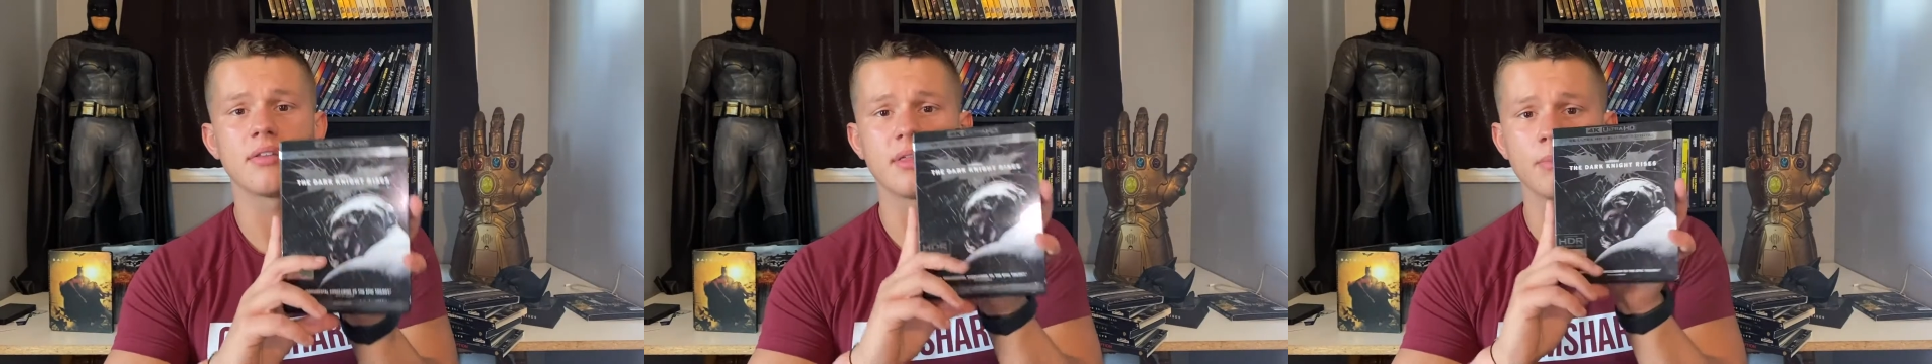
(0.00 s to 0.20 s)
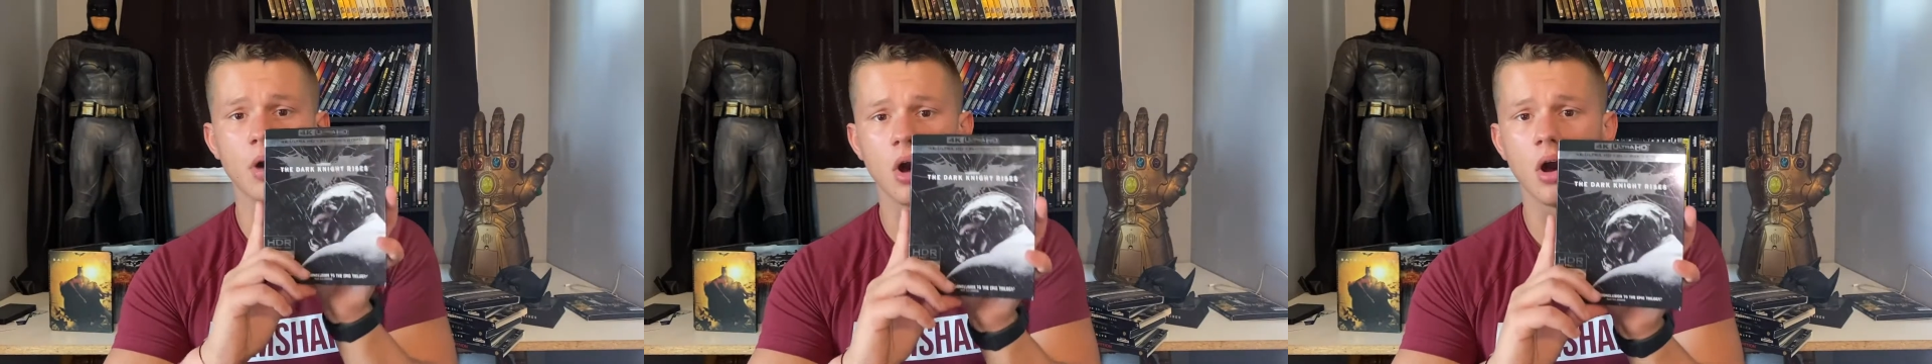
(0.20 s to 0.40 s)

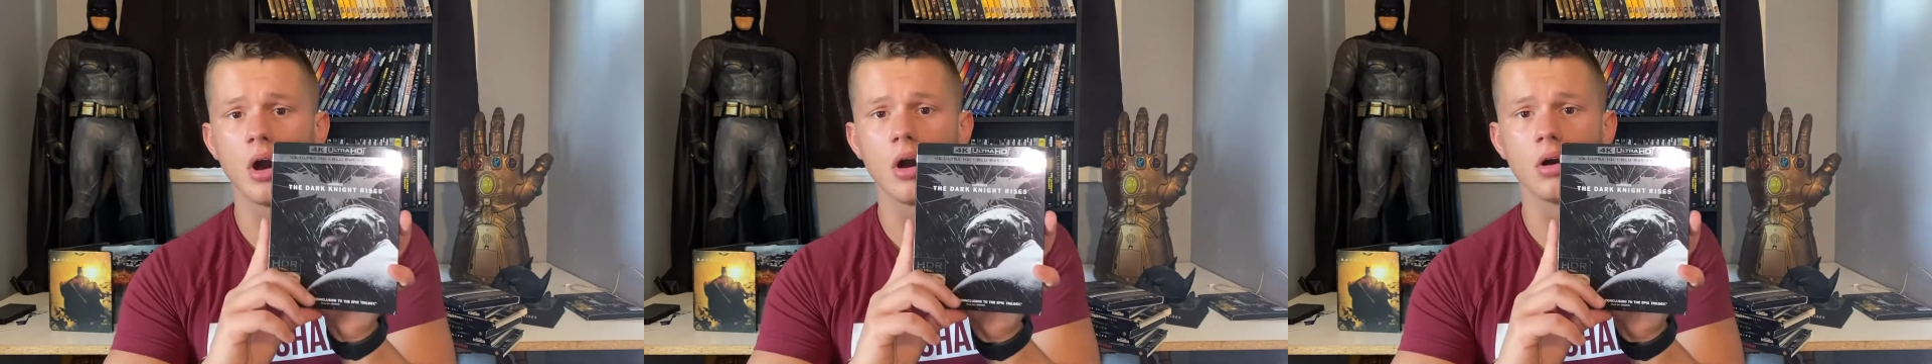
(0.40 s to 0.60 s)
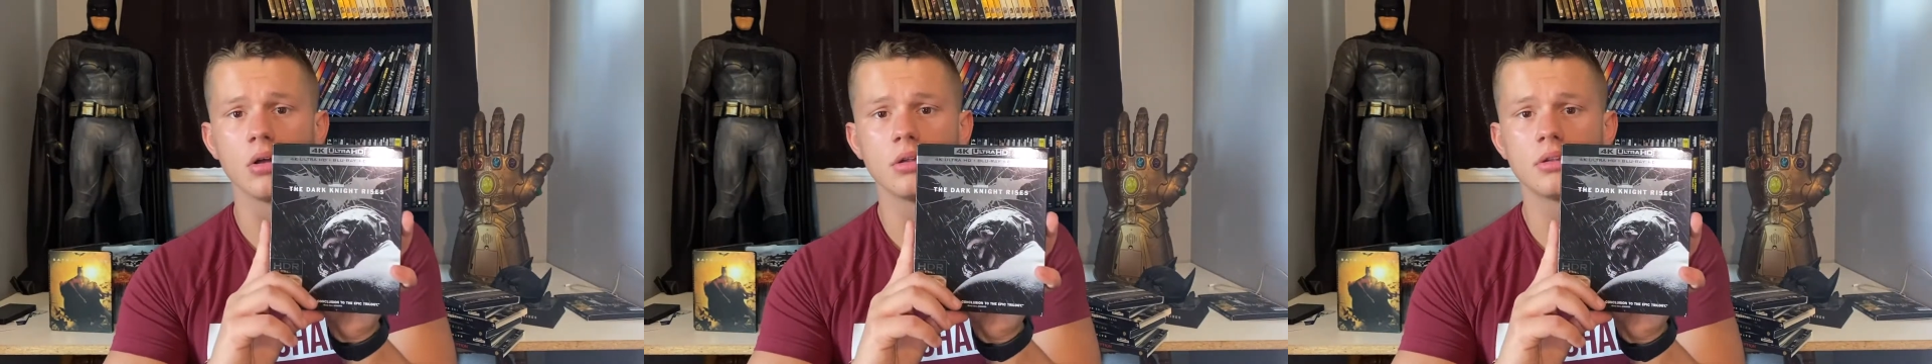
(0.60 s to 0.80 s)
them
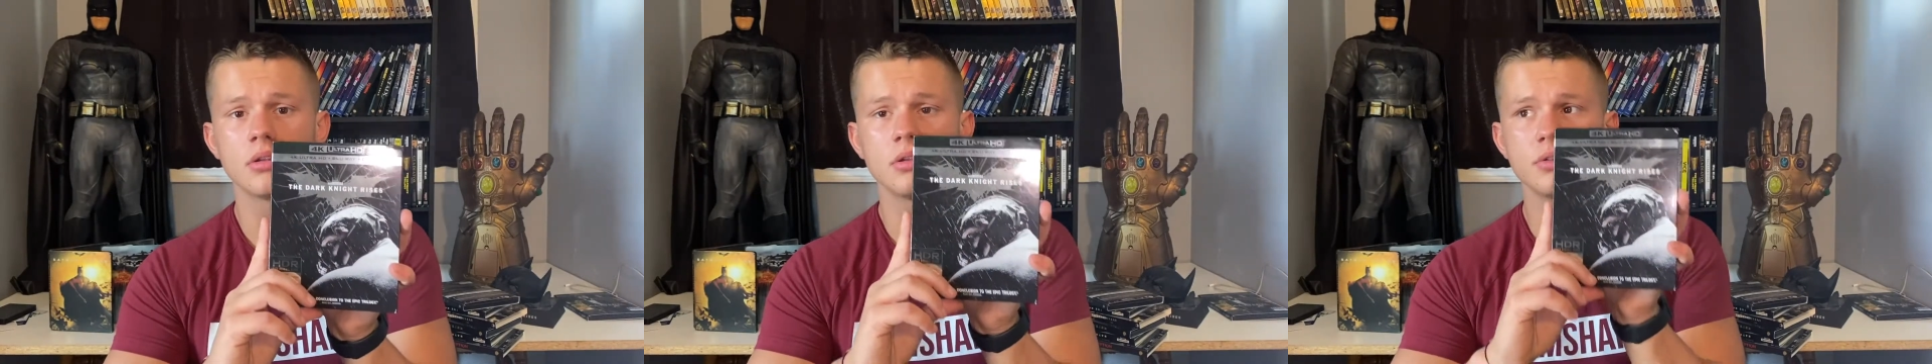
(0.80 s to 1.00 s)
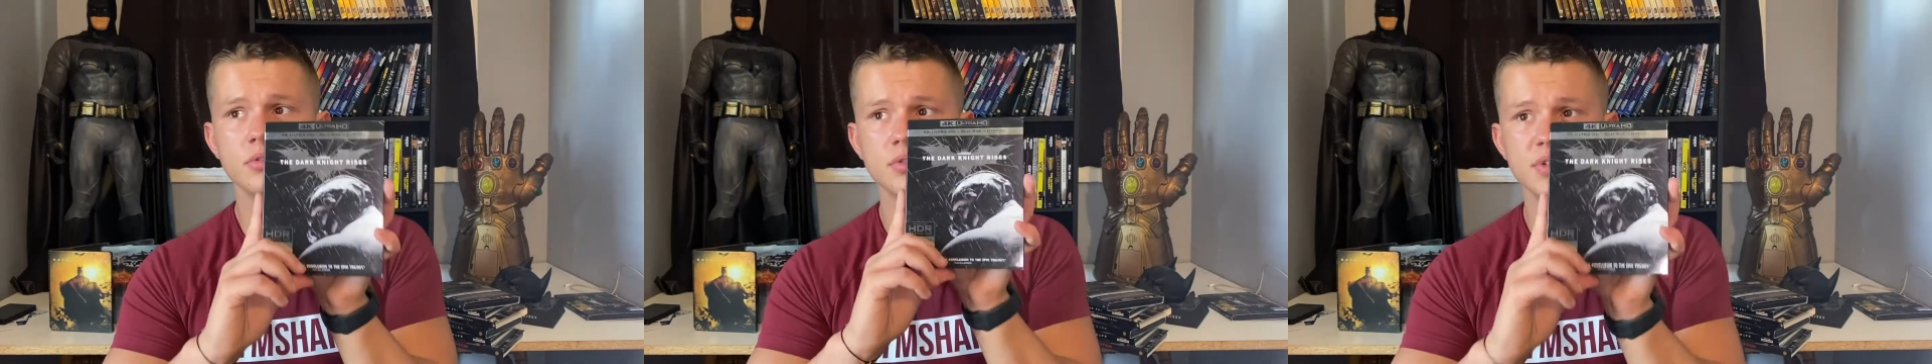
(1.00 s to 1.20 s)
all,
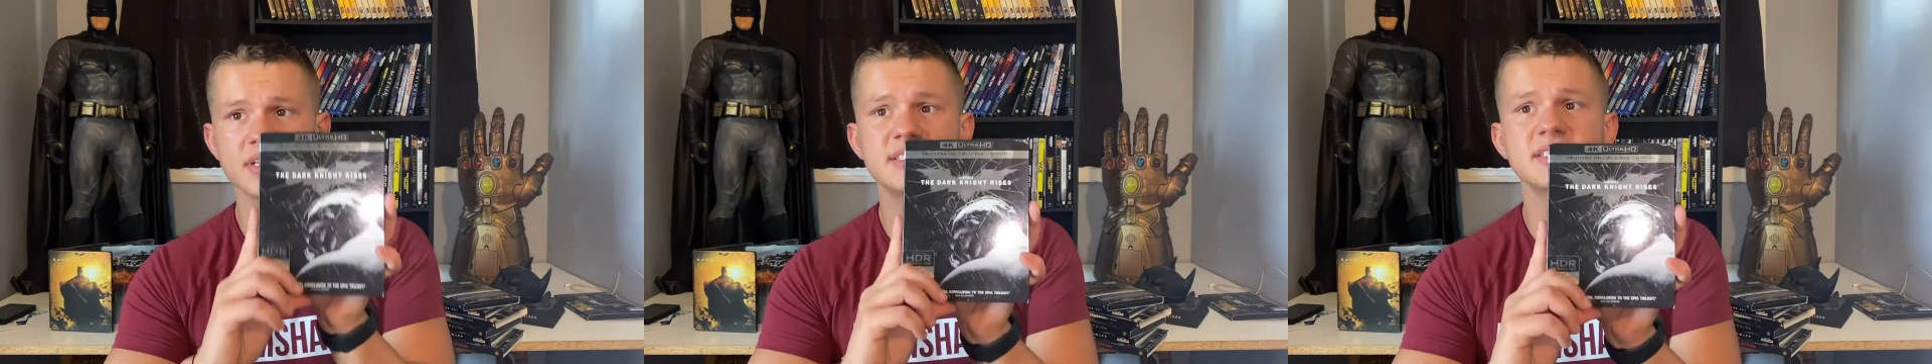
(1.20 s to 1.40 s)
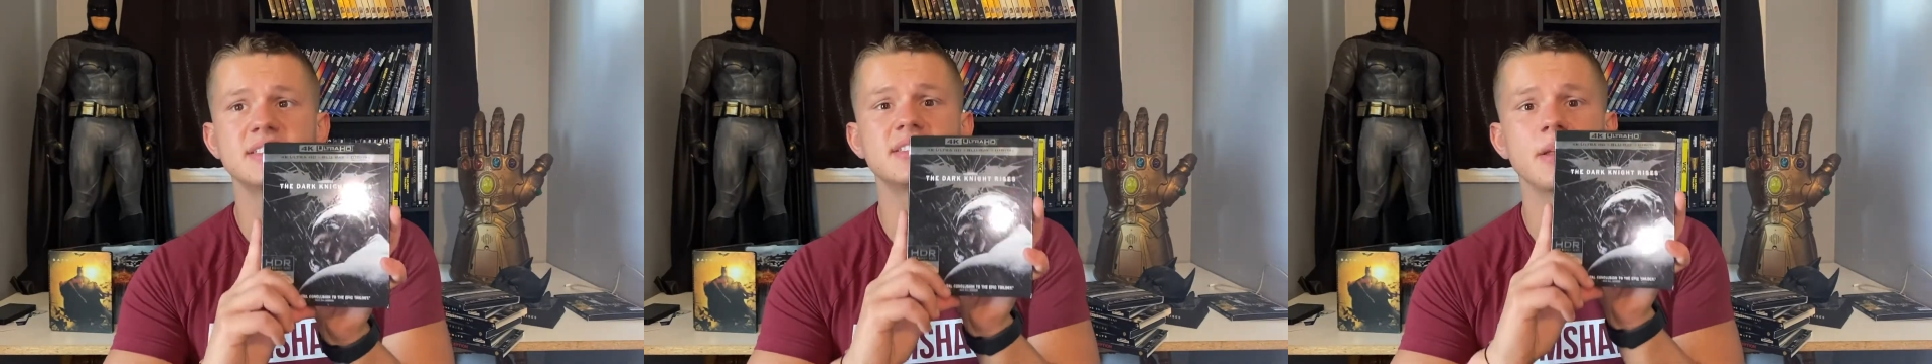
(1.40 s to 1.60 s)

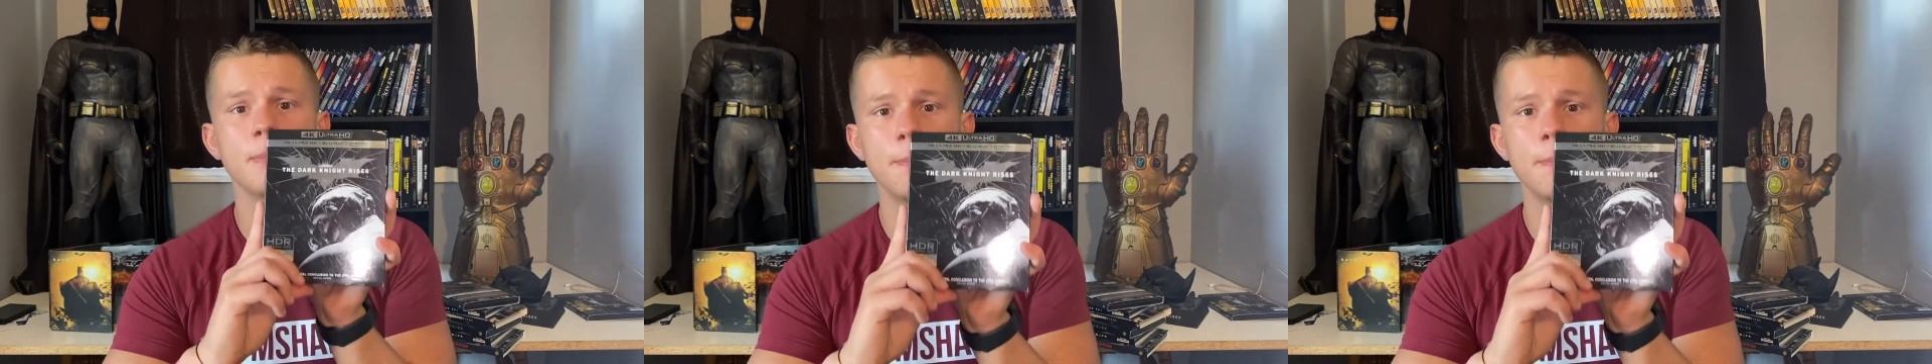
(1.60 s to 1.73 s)
this is the